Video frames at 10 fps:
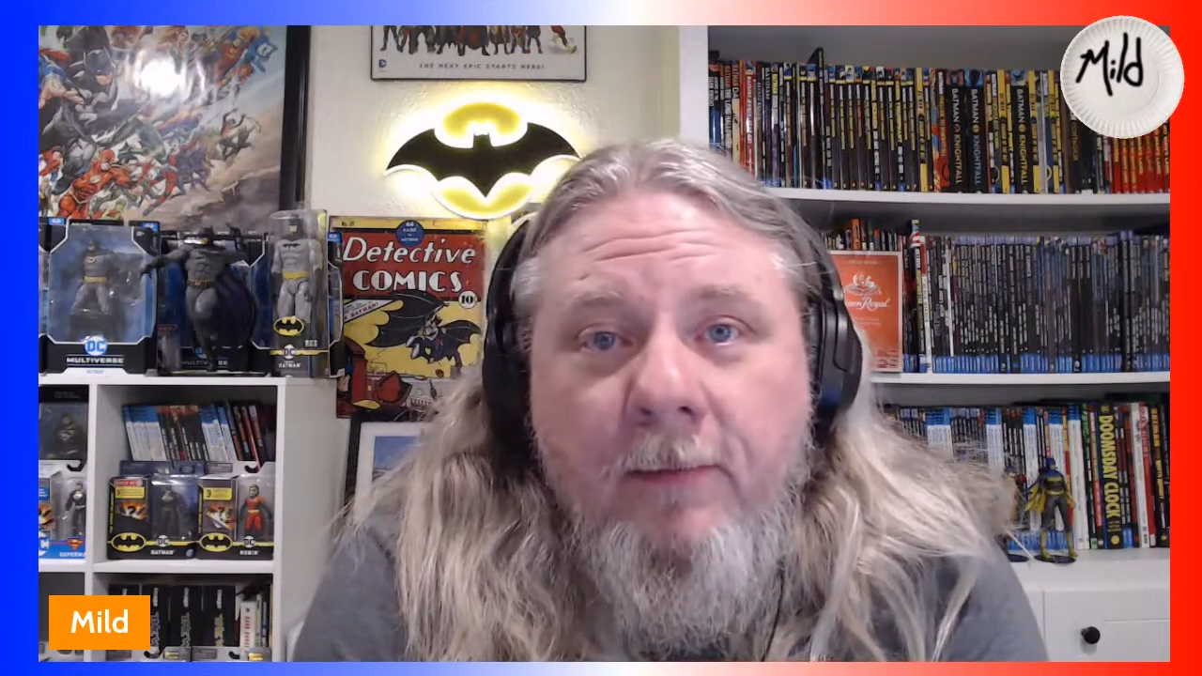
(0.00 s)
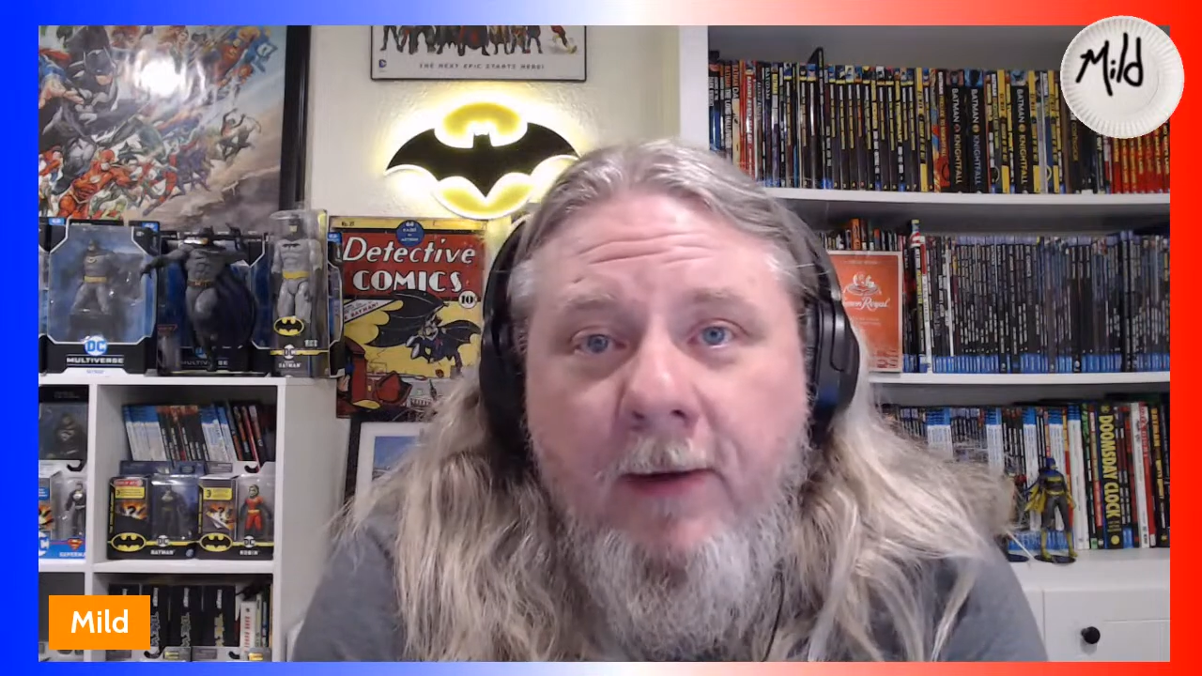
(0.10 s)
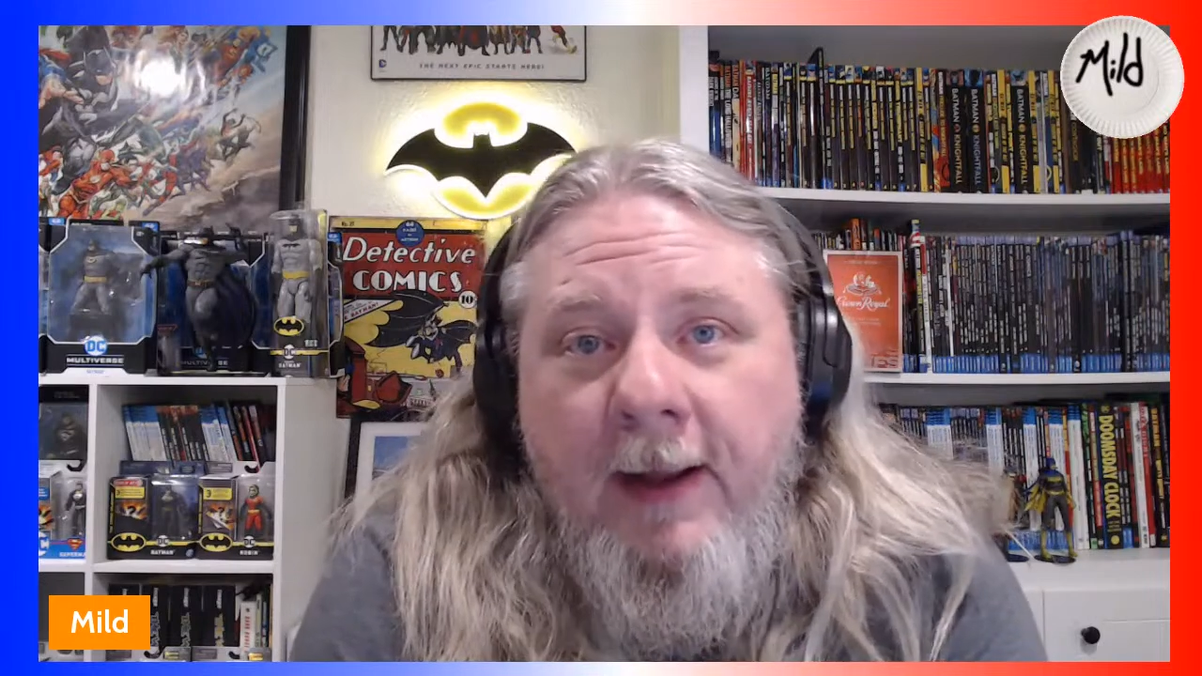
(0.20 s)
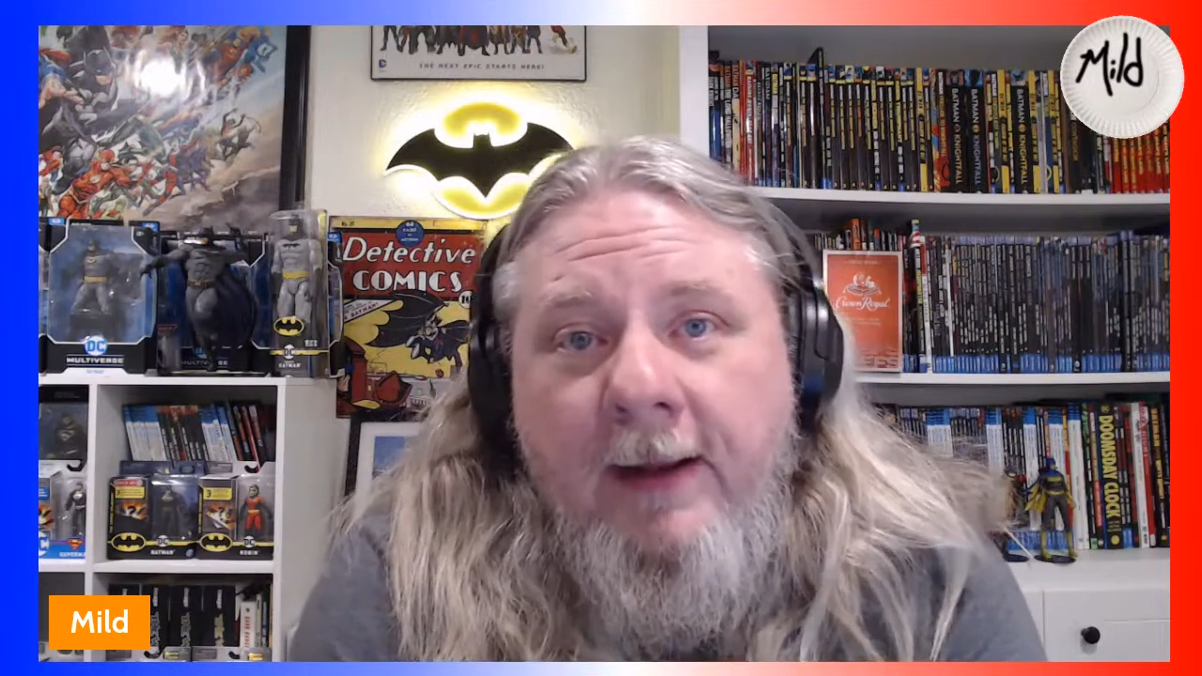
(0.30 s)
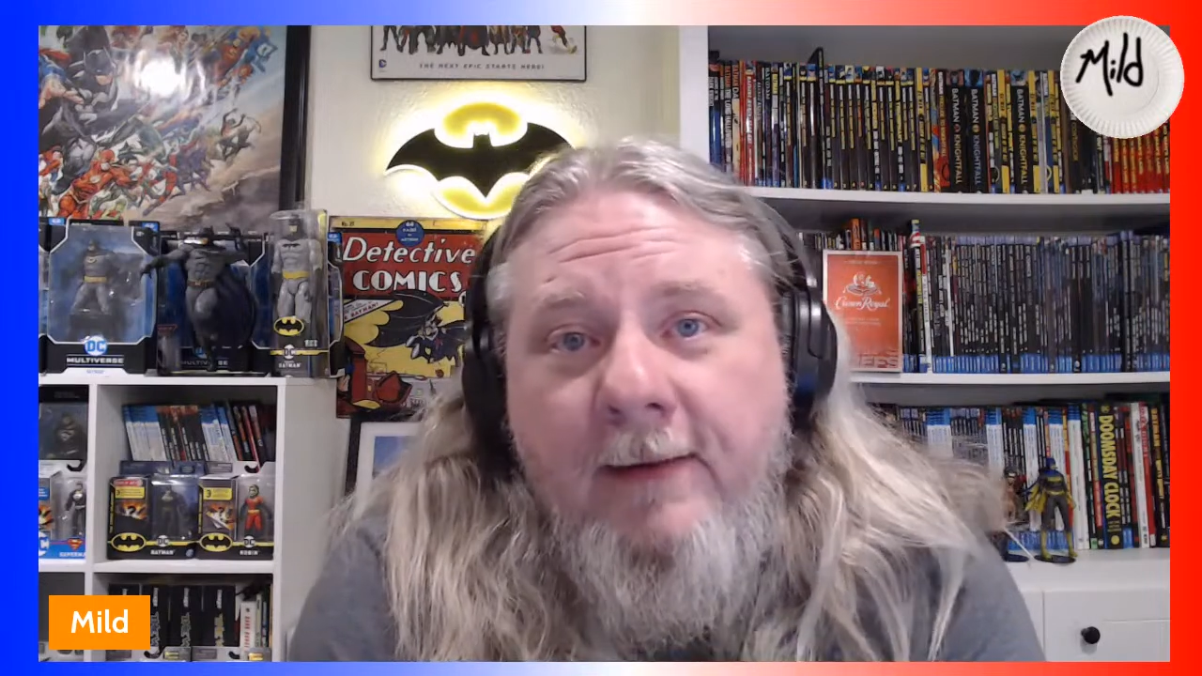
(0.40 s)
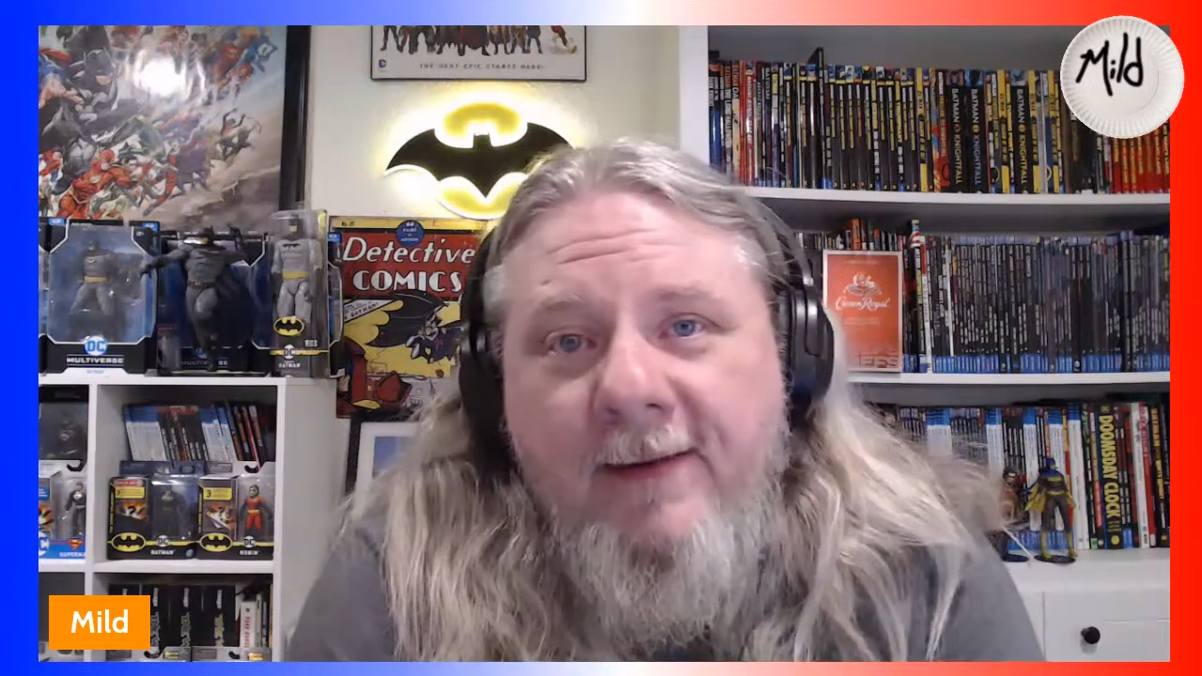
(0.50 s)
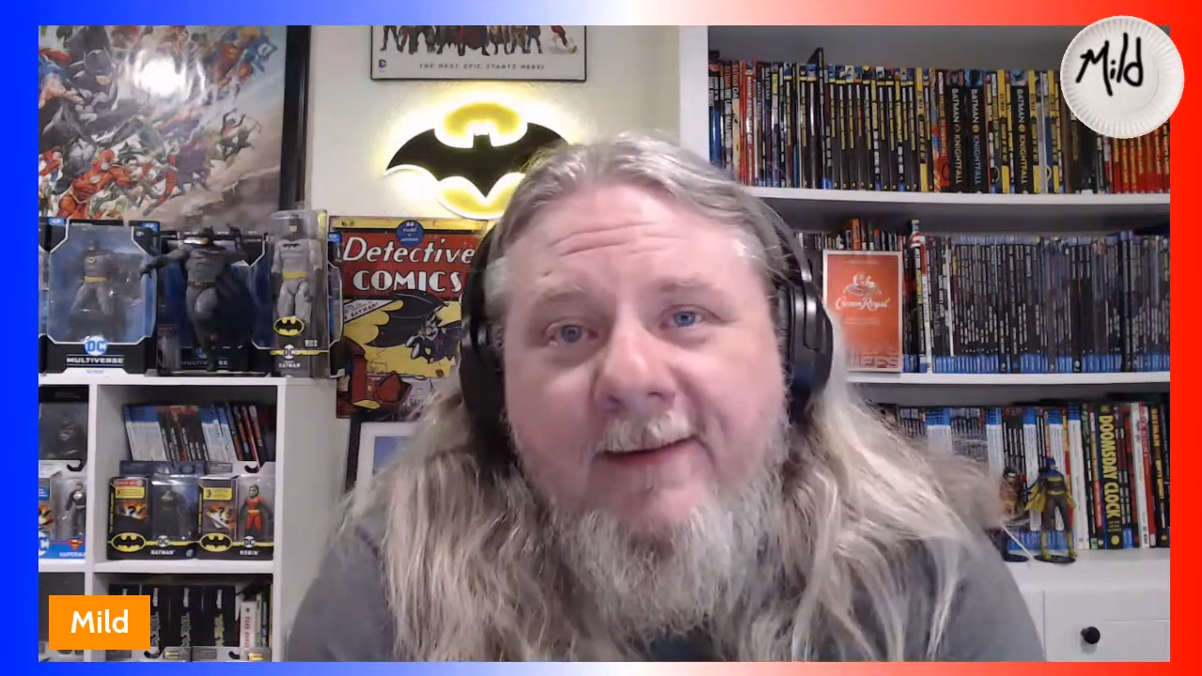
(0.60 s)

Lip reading: right?